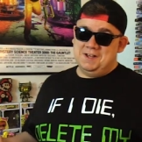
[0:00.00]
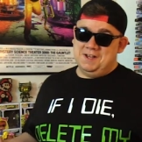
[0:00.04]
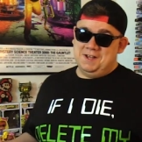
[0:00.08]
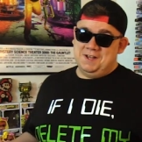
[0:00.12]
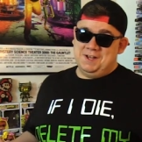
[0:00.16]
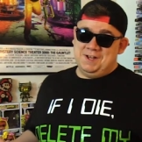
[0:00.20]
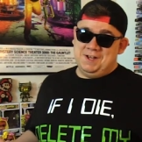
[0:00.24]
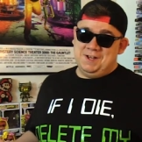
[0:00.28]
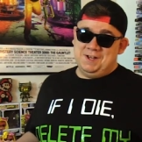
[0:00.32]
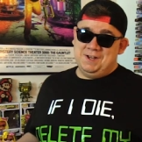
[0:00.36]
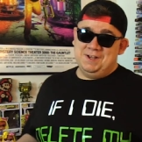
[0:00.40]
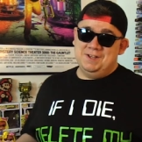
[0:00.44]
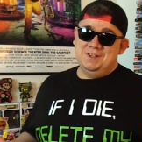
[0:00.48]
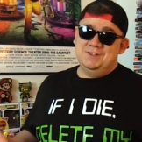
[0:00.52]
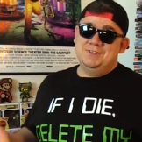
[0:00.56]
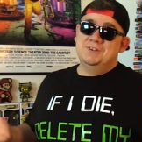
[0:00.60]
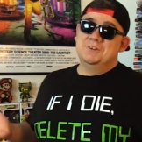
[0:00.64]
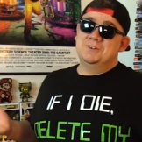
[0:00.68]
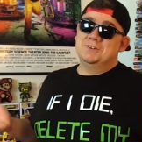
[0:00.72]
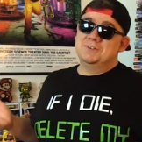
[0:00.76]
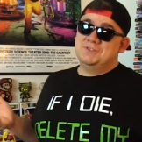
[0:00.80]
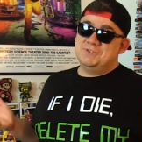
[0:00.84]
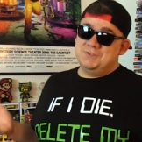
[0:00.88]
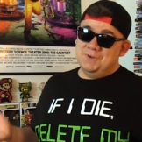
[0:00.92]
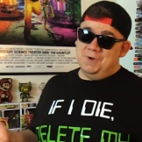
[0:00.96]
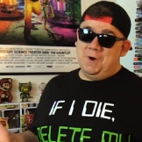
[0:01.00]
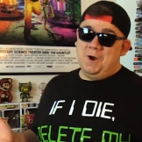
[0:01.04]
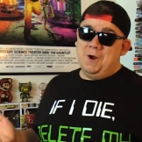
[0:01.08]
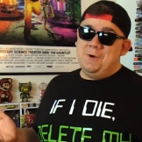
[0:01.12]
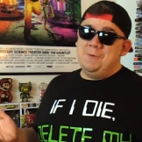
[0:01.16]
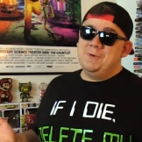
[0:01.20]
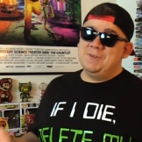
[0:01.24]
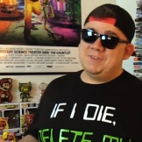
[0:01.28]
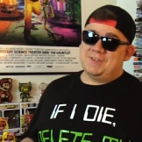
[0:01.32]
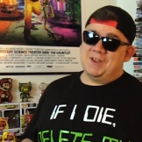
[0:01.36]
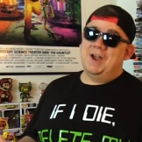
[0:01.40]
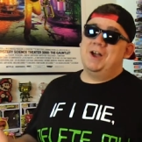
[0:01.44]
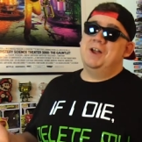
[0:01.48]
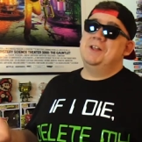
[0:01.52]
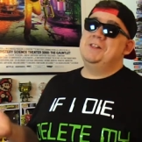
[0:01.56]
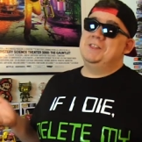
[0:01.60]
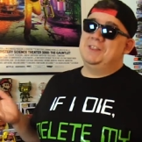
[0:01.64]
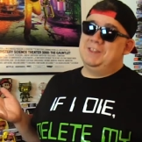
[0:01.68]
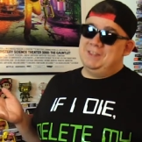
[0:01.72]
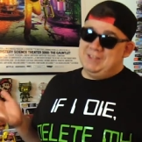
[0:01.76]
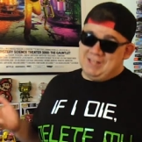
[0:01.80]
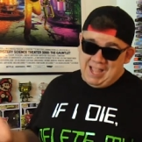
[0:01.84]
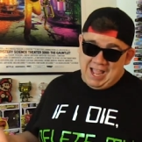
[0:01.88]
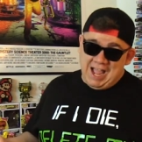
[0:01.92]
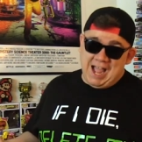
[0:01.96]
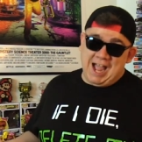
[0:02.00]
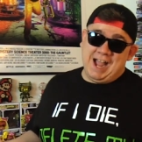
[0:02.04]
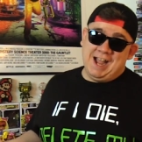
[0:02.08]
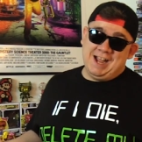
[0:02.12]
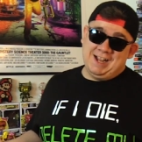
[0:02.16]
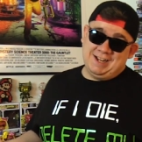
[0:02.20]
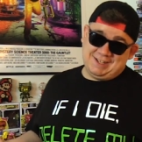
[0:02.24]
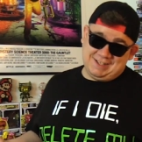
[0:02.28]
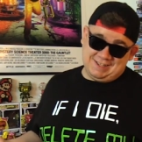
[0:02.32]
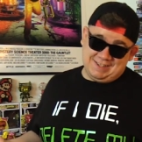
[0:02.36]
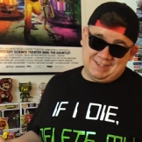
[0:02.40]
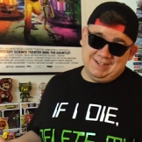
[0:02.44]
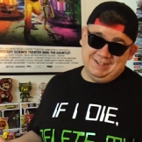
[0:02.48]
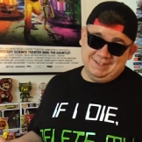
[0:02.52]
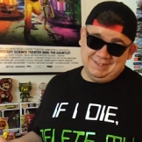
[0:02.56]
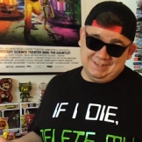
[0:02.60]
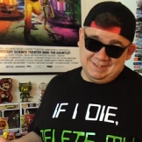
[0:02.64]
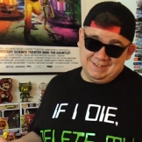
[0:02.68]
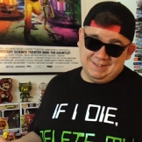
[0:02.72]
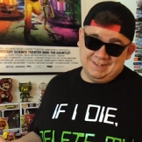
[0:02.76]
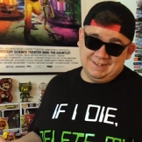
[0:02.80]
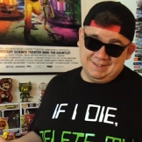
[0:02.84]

Uh, your door was unlocked.